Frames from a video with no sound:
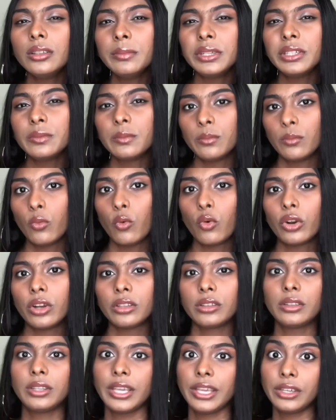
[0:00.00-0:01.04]
bit more
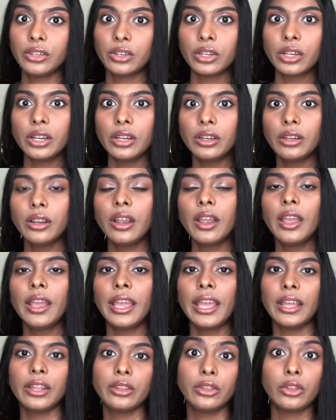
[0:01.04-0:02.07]
thicker
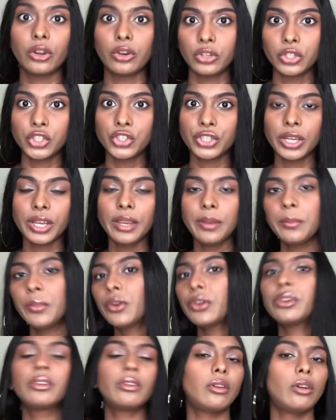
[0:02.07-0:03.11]
and nourishing.
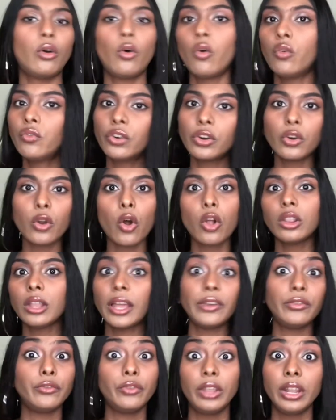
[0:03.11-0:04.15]
But overall, I
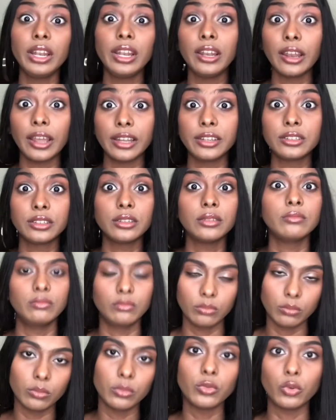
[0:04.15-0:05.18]
really liked
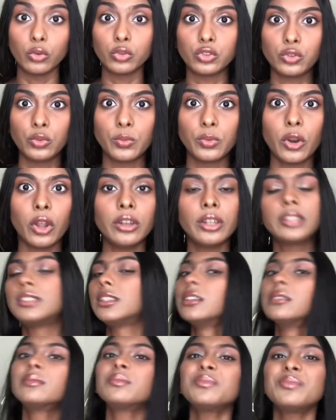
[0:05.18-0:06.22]
those two products.
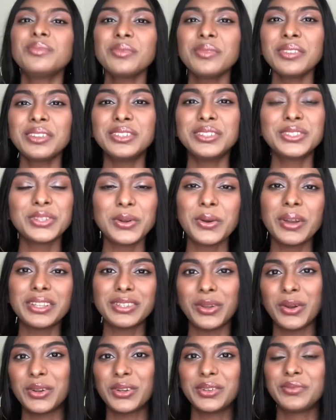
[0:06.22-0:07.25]
So I
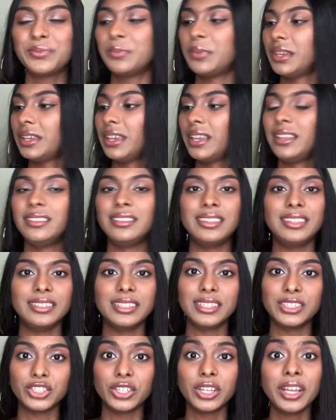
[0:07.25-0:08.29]
thought of picking
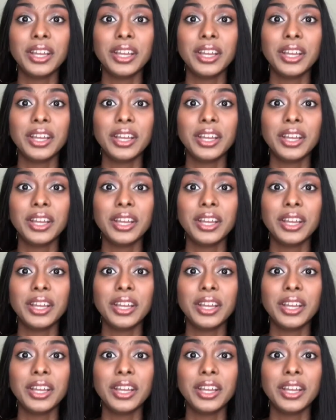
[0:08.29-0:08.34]
the